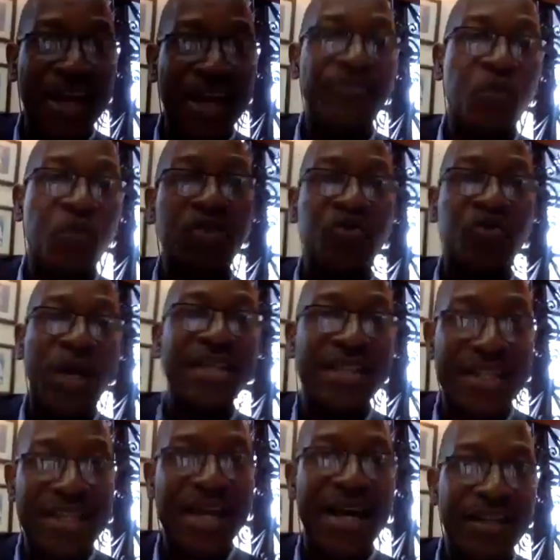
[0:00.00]
and that you're going to have
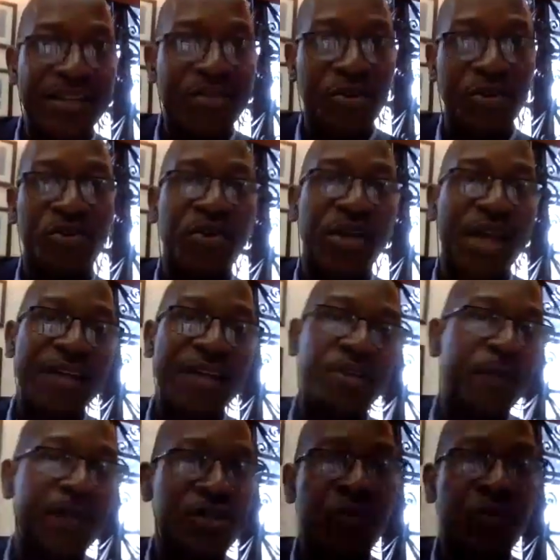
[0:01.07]
to work twice as hard
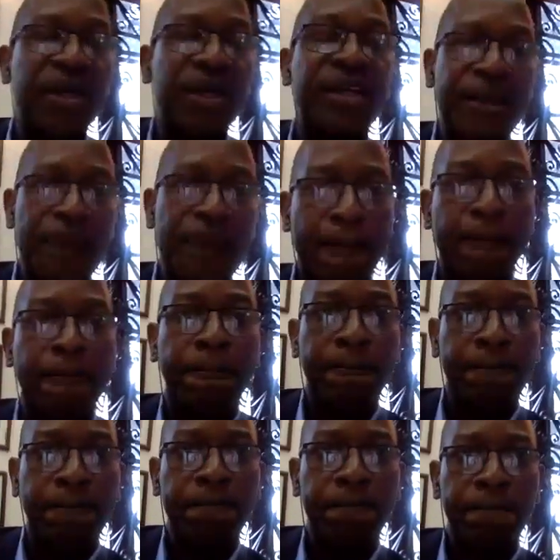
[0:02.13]
to catch up as
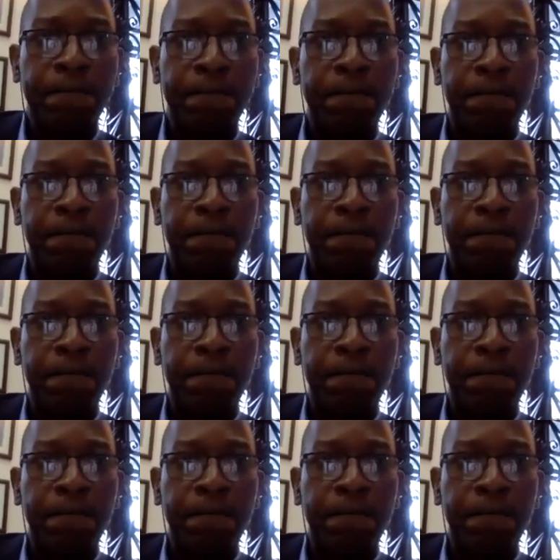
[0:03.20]
quickly.